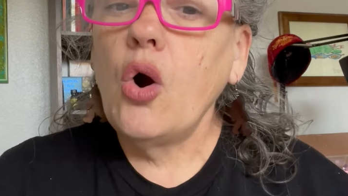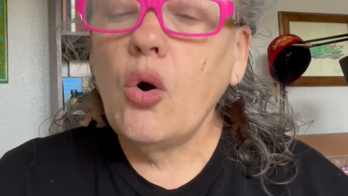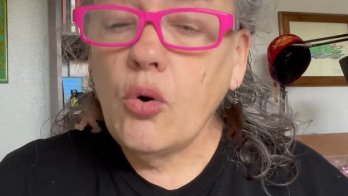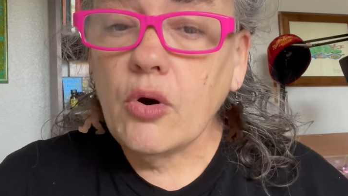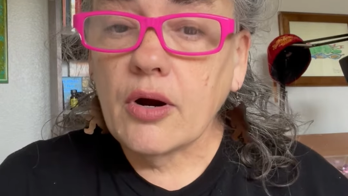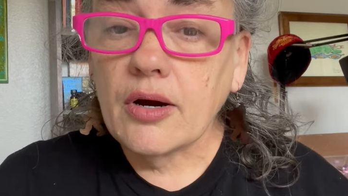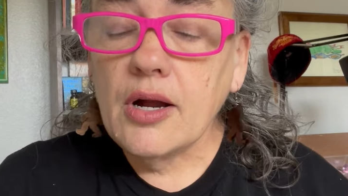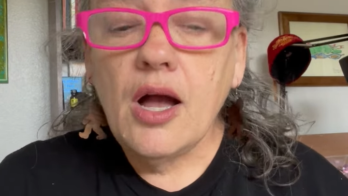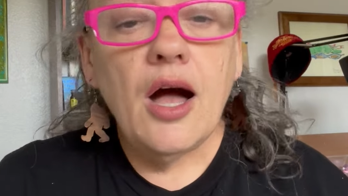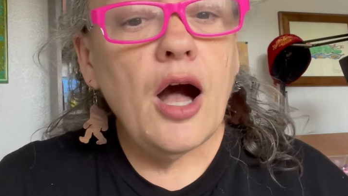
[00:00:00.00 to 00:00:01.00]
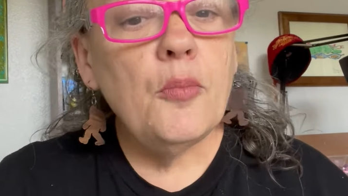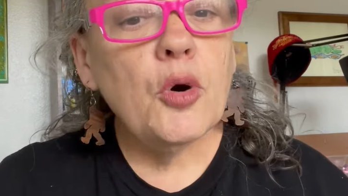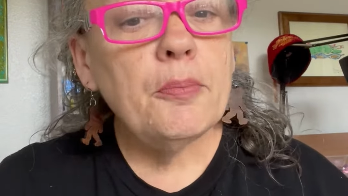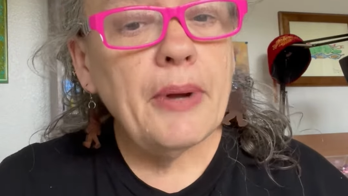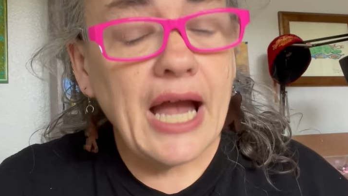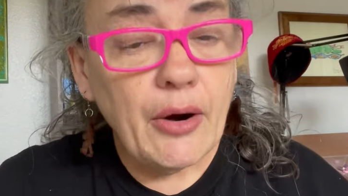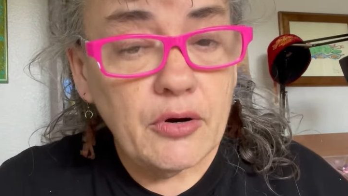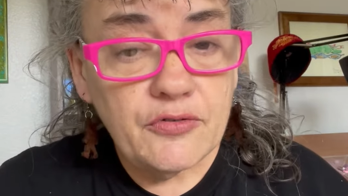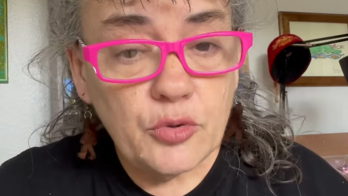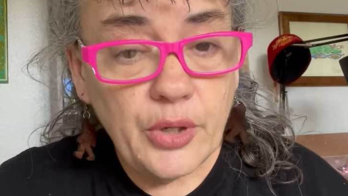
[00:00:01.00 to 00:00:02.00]
or a more
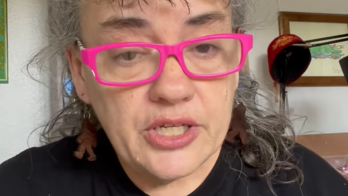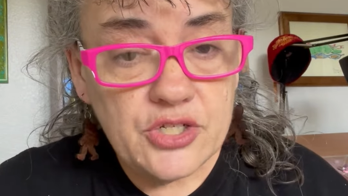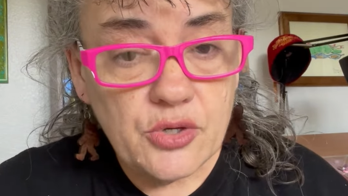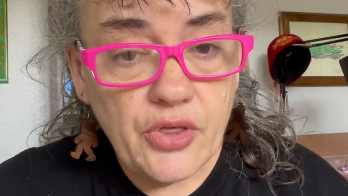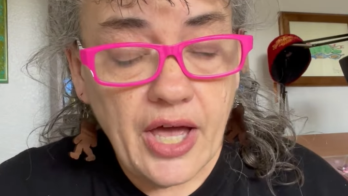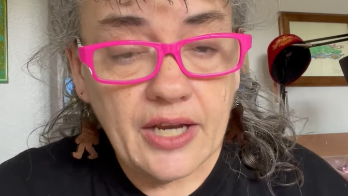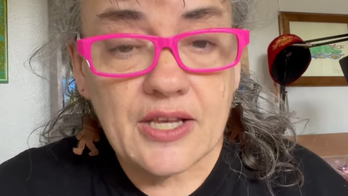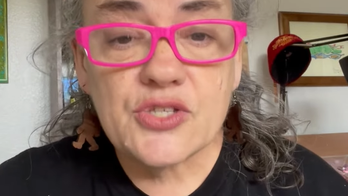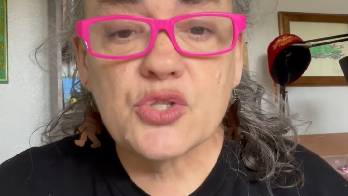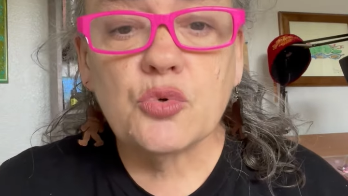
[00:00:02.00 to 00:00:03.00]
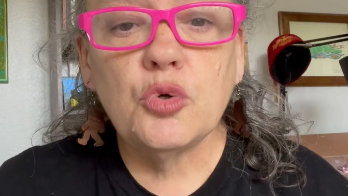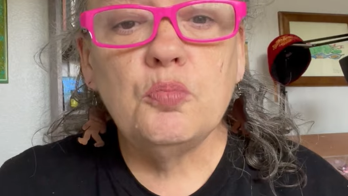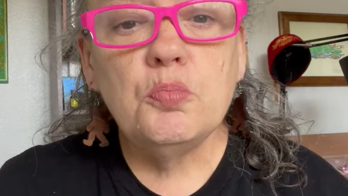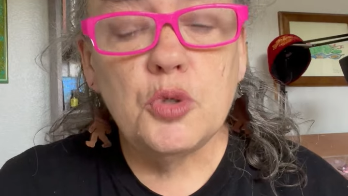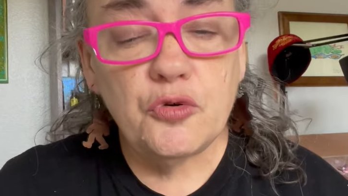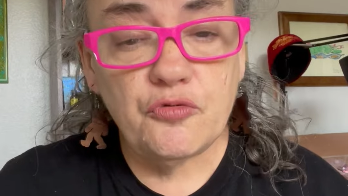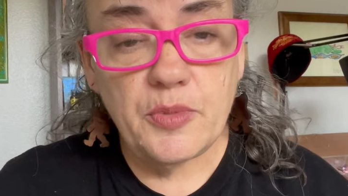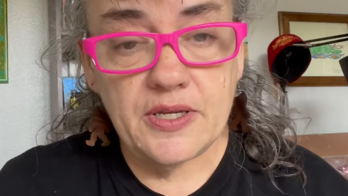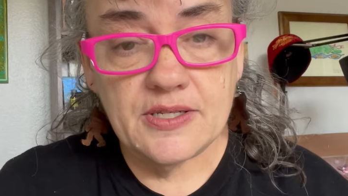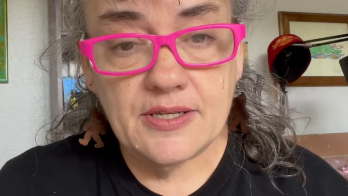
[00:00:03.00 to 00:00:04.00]
powerful way to do that is through
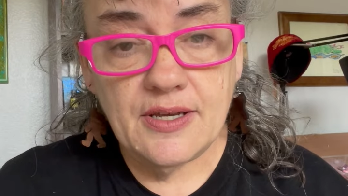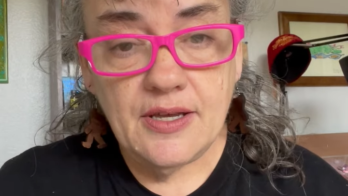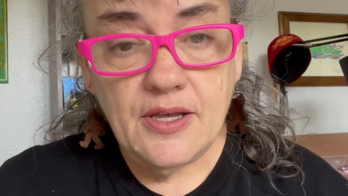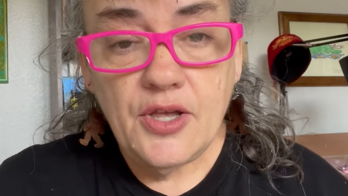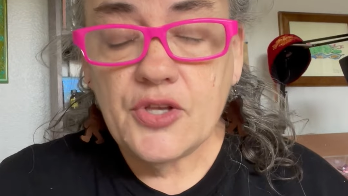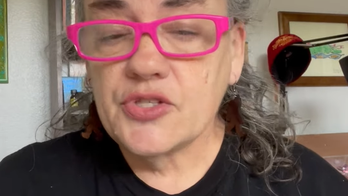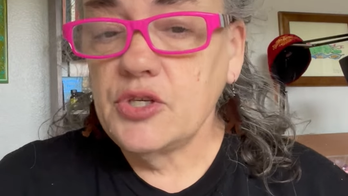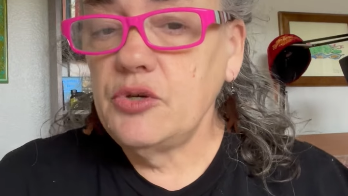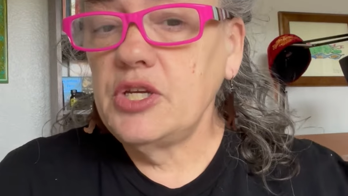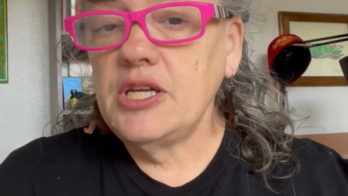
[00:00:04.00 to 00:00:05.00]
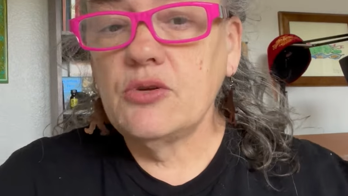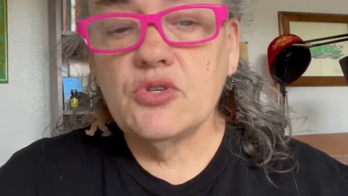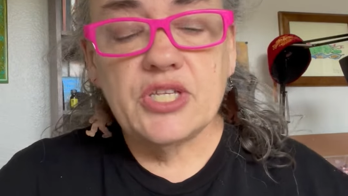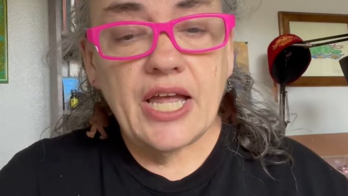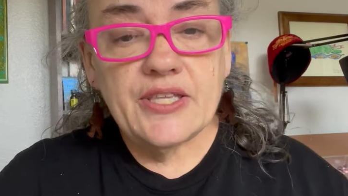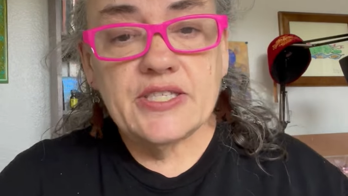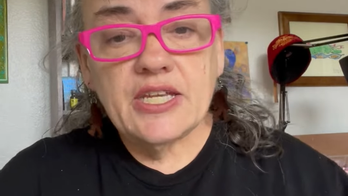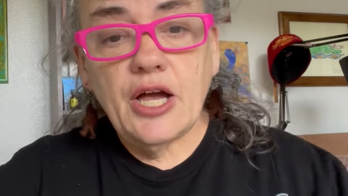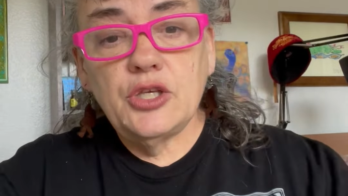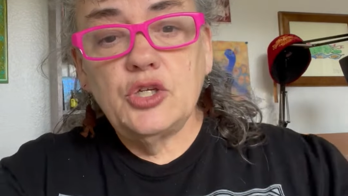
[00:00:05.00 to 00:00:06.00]
movement. So you could either dance
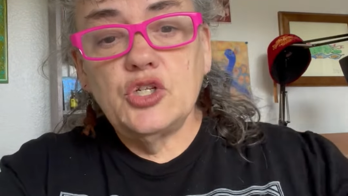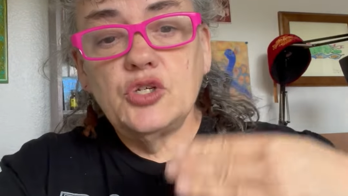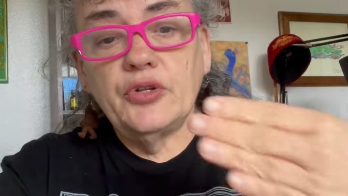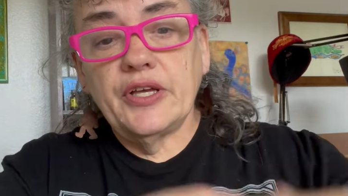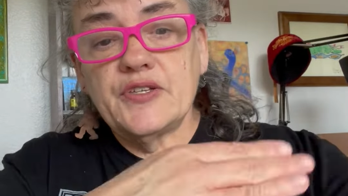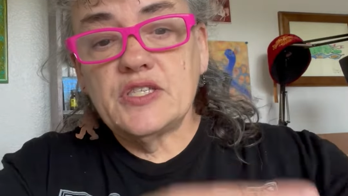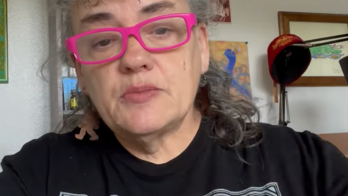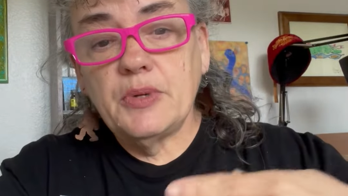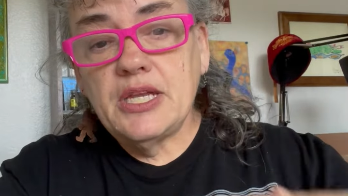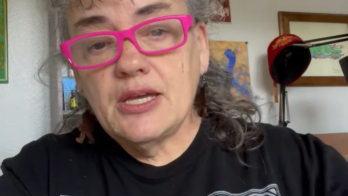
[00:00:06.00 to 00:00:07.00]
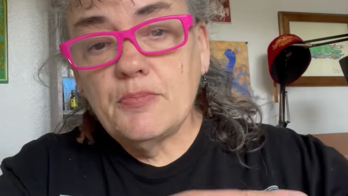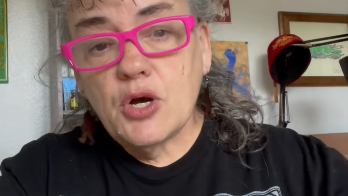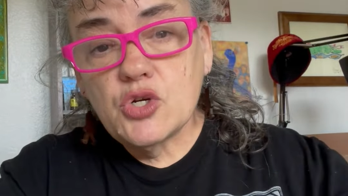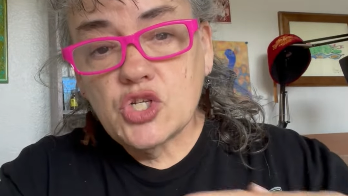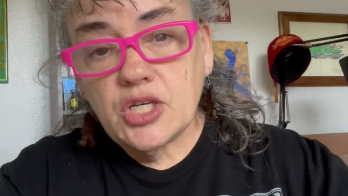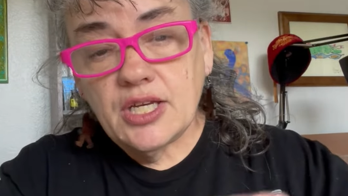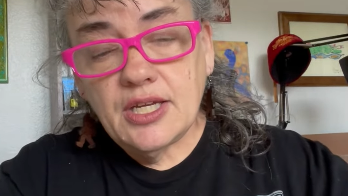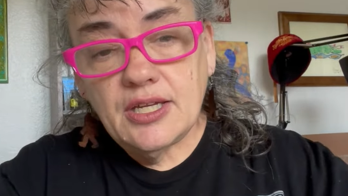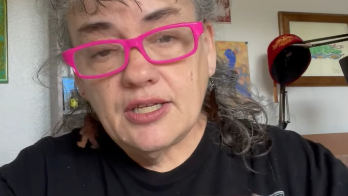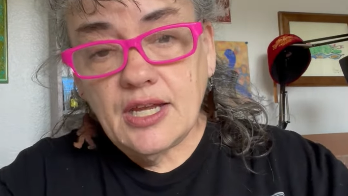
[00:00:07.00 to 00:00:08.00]
it out, you could do like a spinning
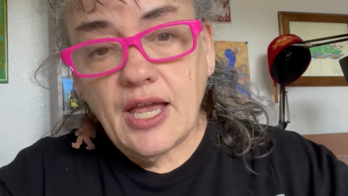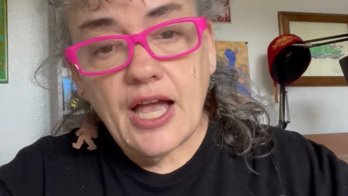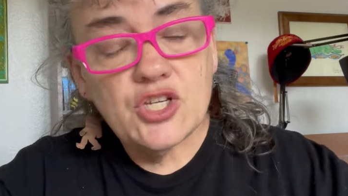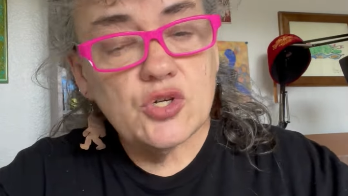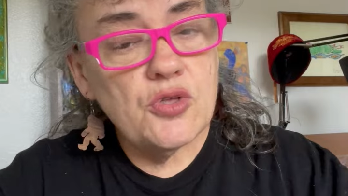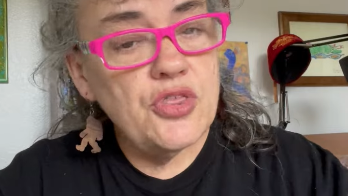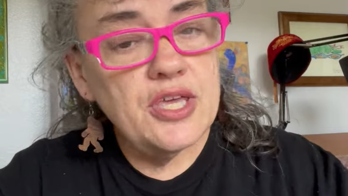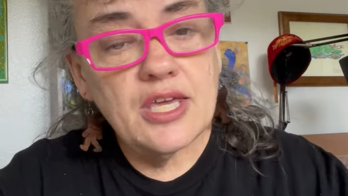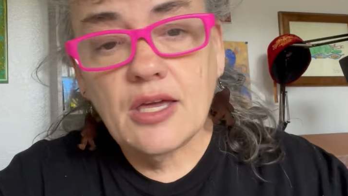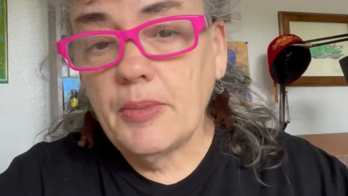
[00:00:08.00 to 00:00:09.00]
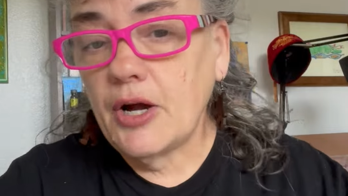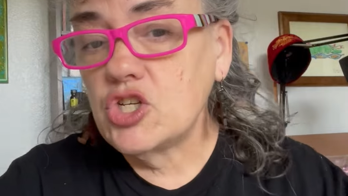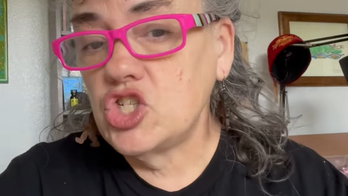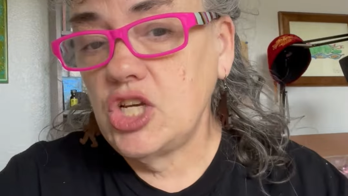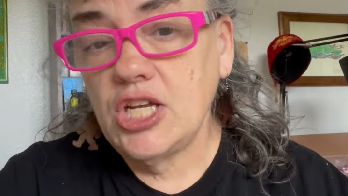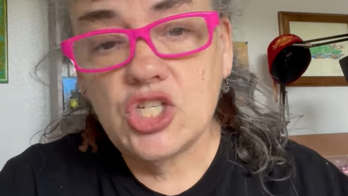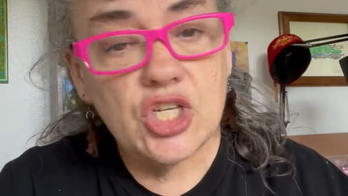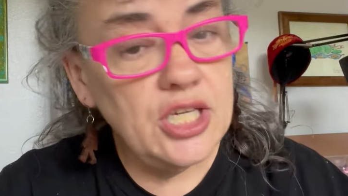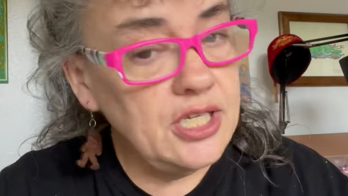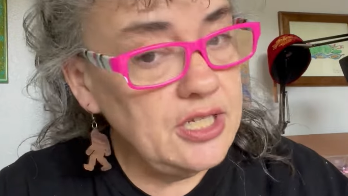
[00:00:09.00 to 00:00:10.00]
motion as you're thinking about
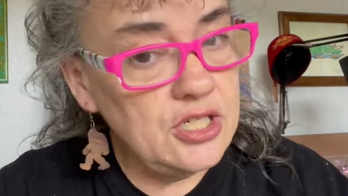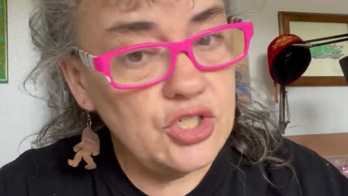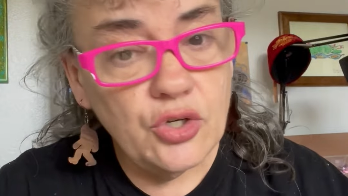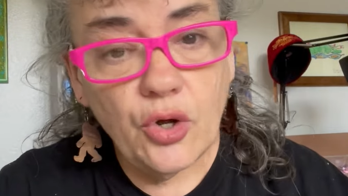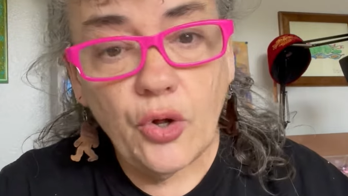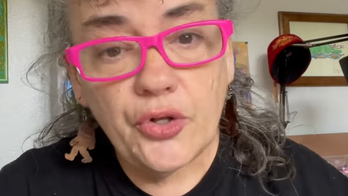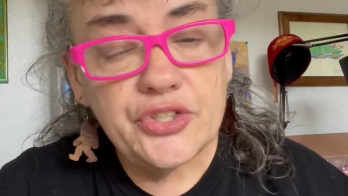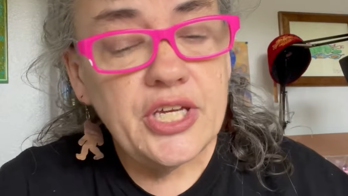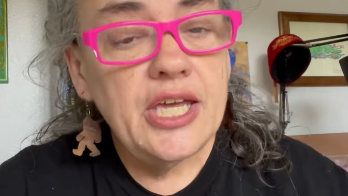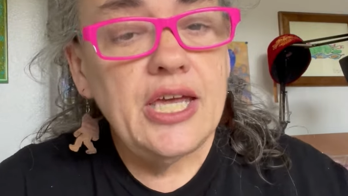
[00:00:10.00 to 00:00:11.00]
changing it into gold